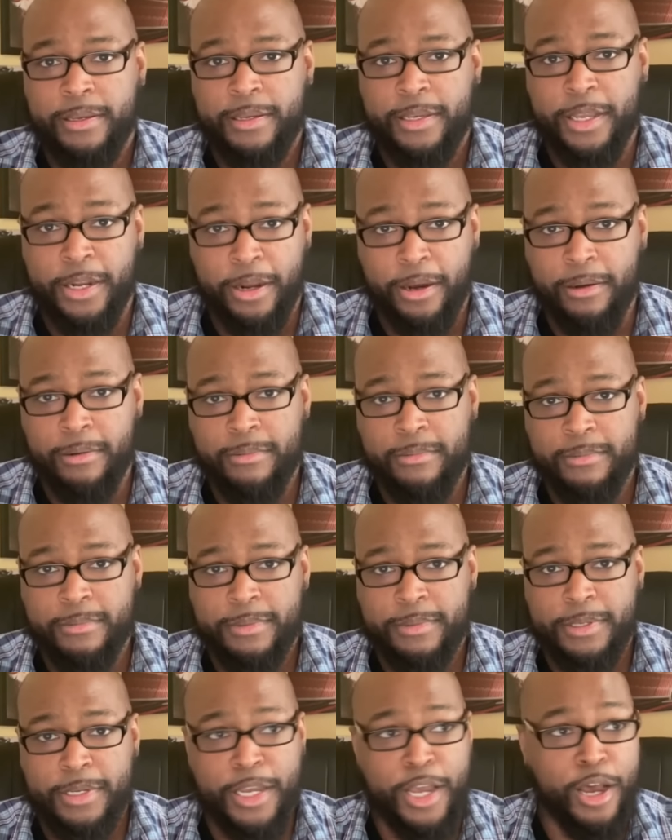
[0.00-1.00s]
you know,
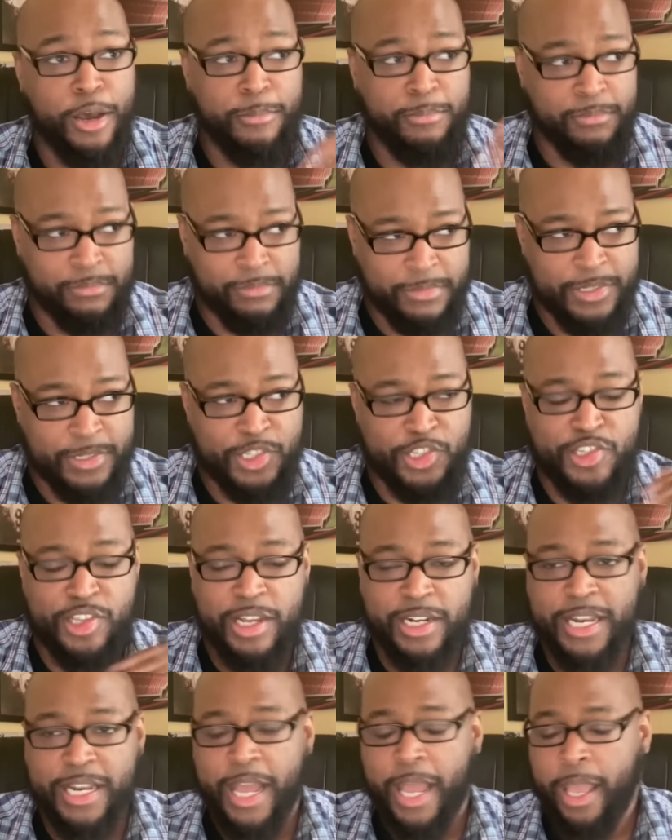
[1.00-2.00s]
come
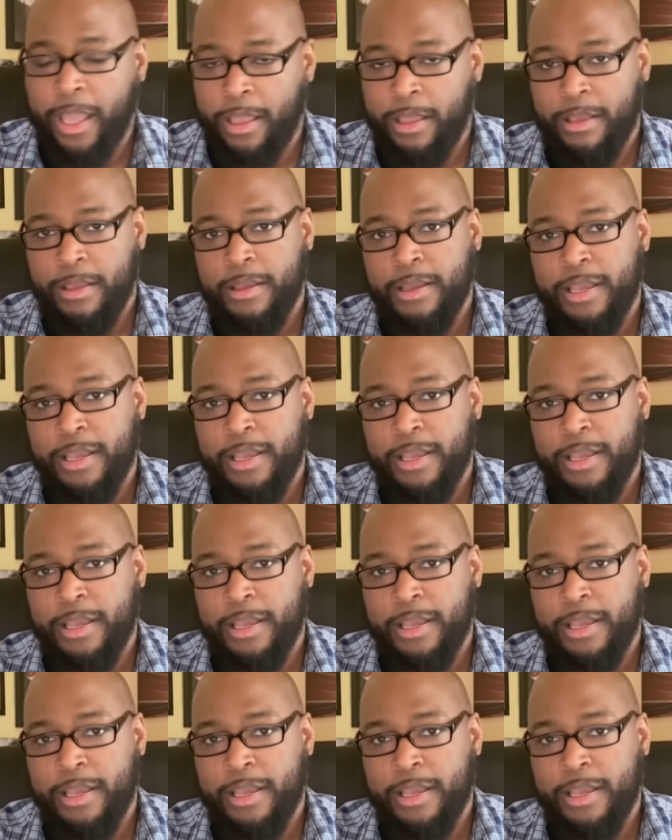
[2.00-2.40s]
Sunday